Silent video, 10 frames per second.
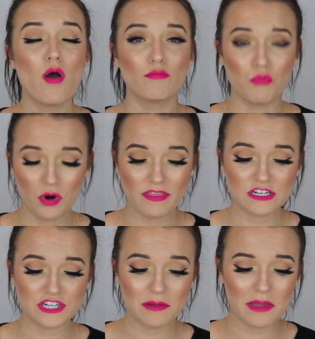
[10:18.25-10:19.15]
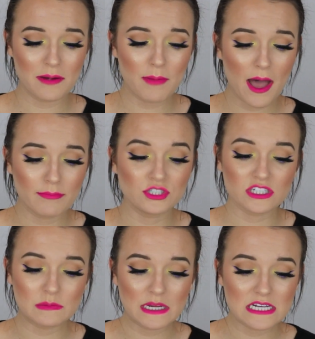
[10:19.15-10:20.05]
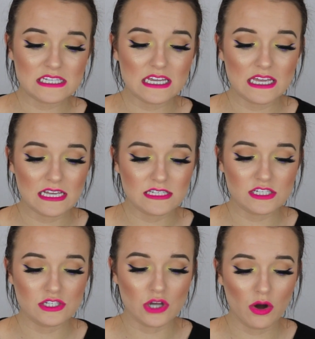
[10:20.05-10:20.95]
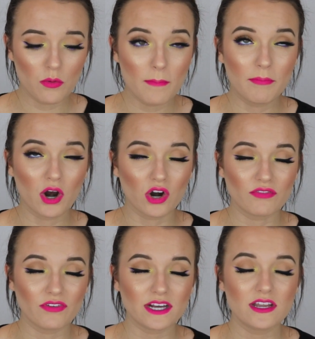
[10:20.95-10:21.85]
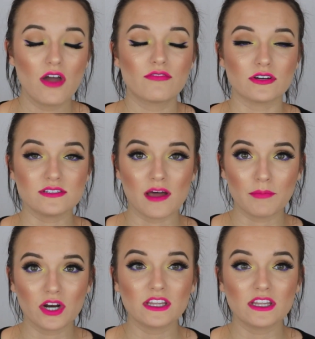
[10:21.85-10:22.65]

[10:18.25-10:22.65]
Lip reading: more than Champagne Pop just because it is so perfect for summer.